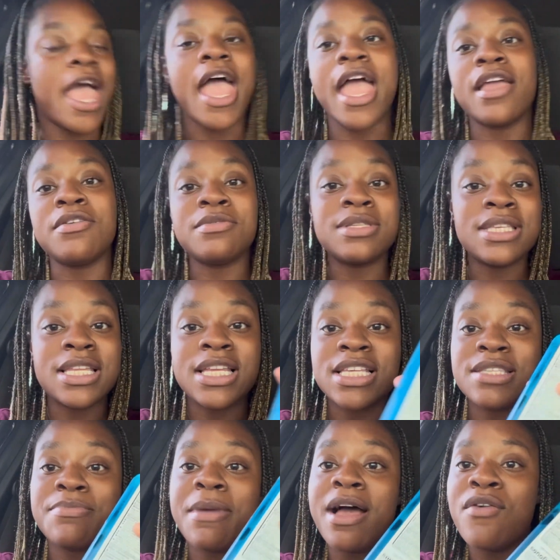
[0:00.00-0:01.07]
and you see
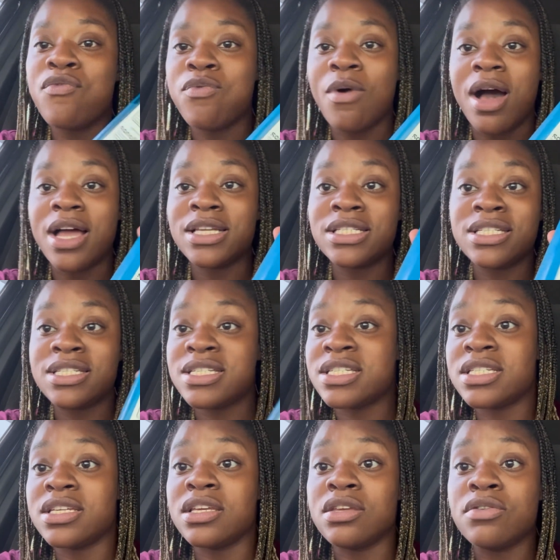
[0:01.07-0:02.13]
this
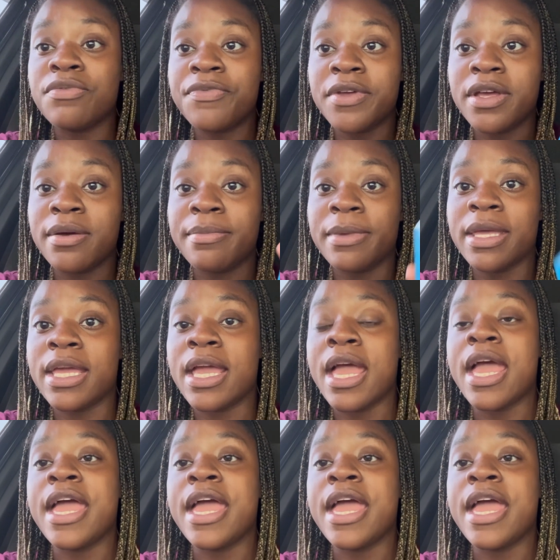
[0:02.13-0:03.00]
mouthwash. You feel me?